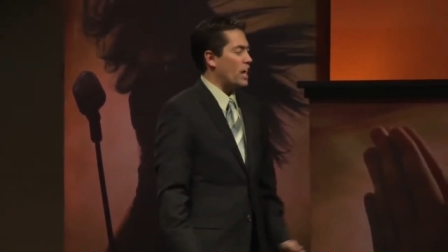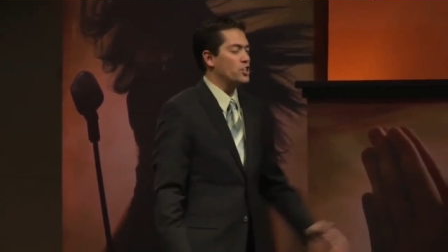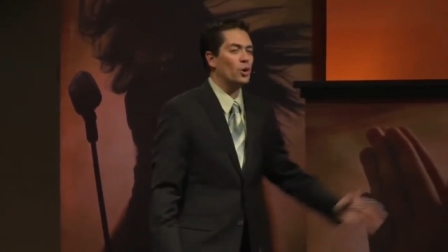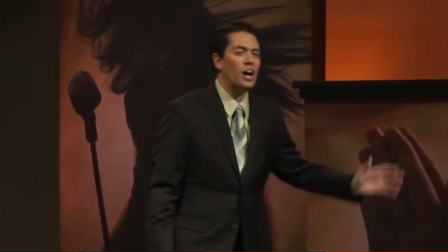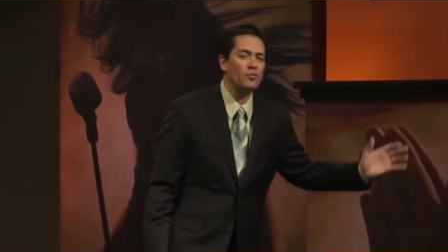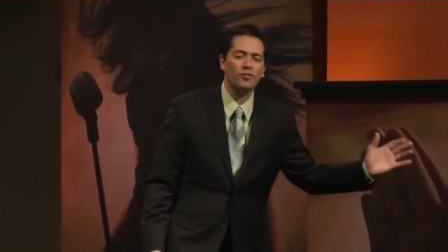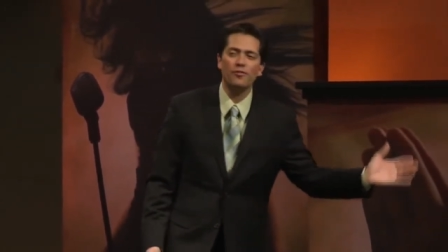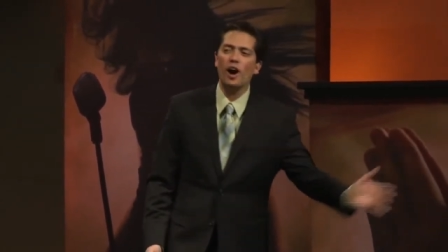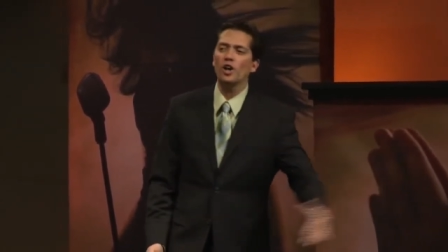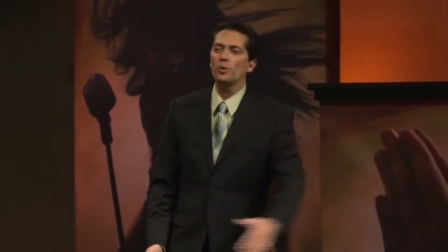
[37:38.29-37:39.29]
And you'll have a
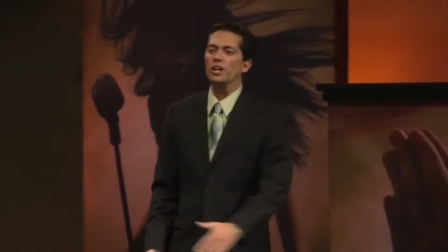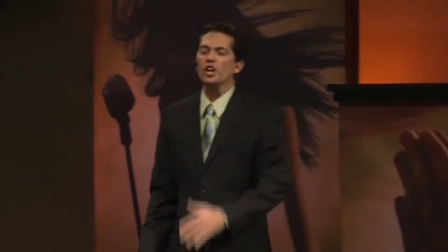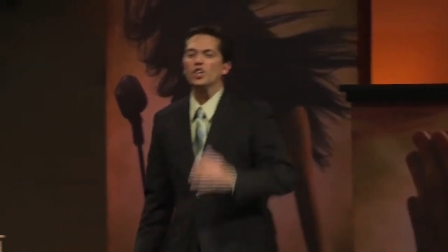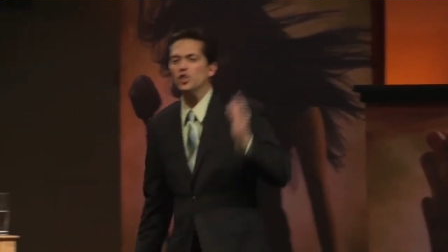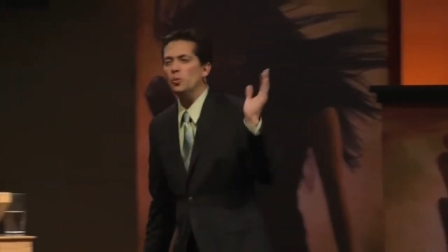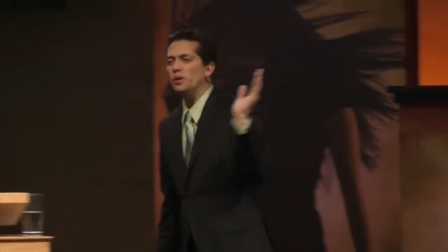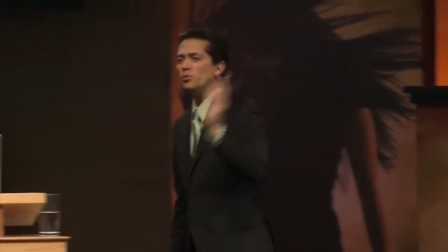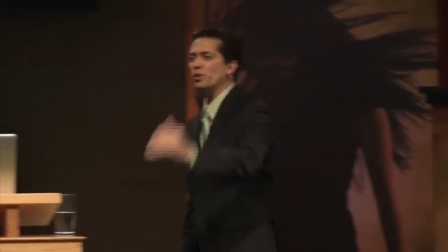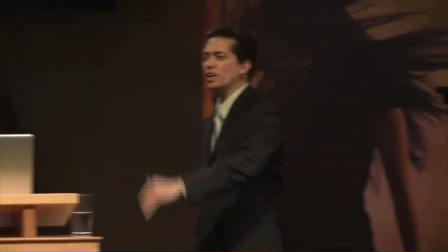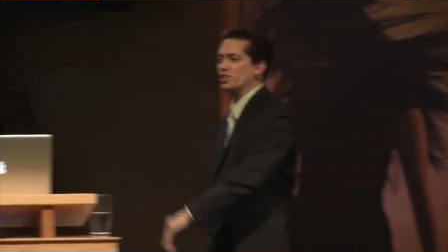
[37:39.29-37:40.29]
following. You'll be
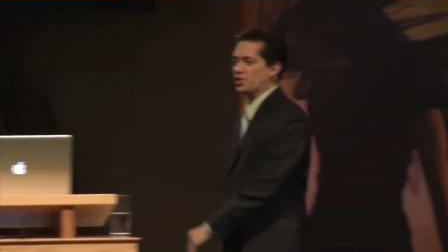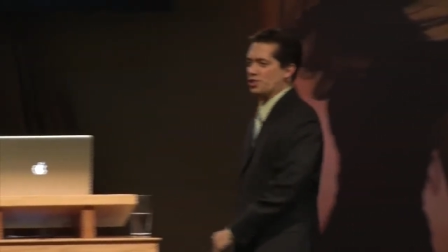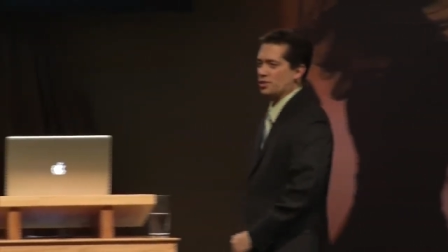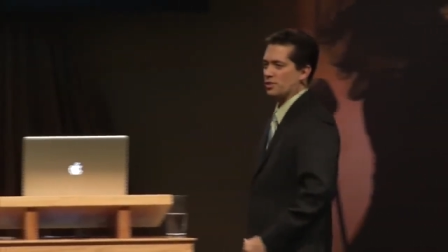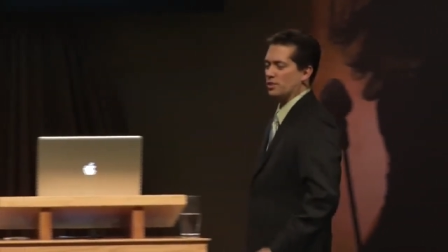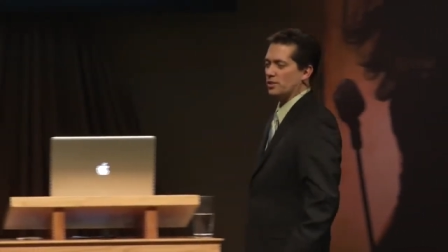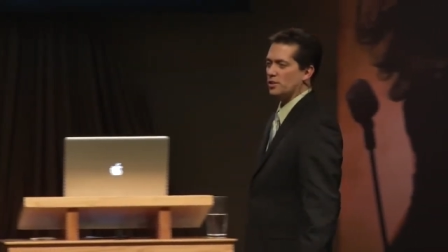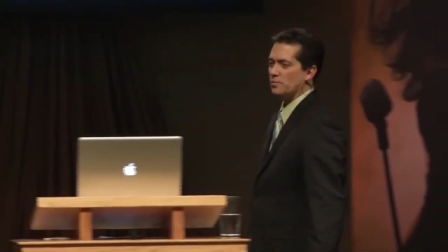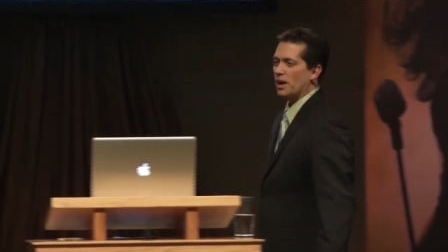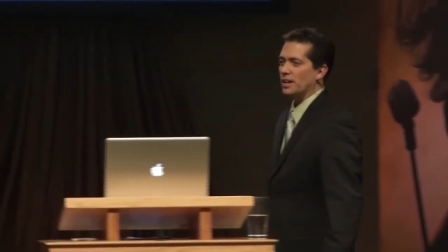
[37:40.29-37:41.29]
rich,
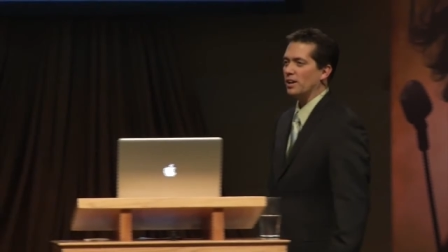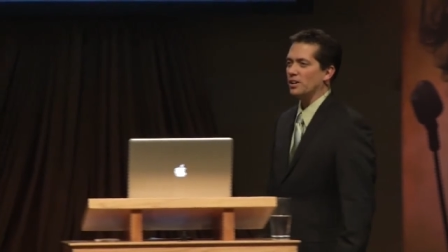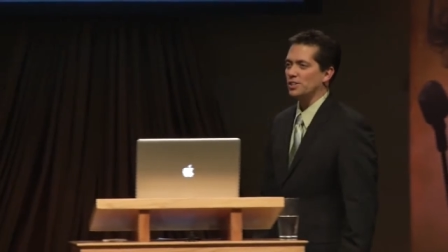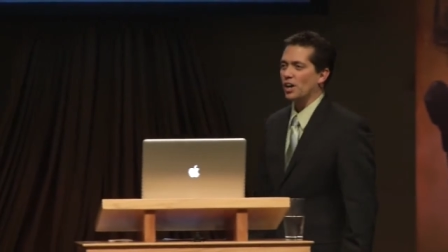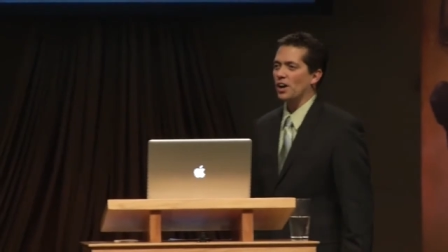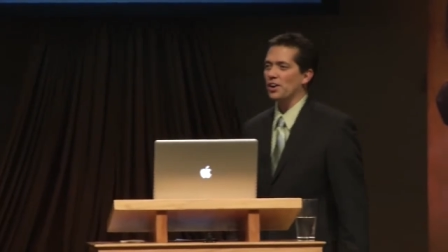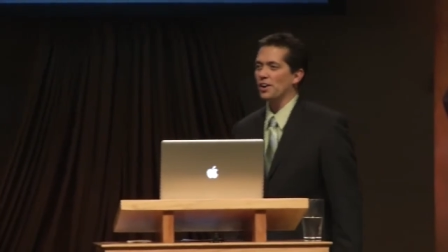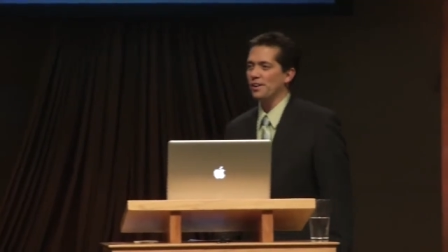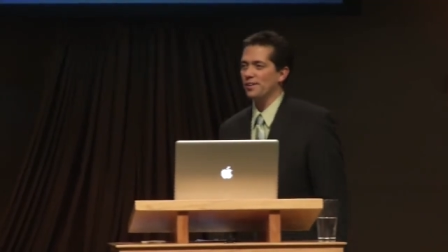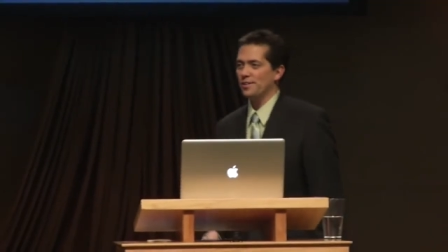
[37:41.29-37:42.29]
my young daughter.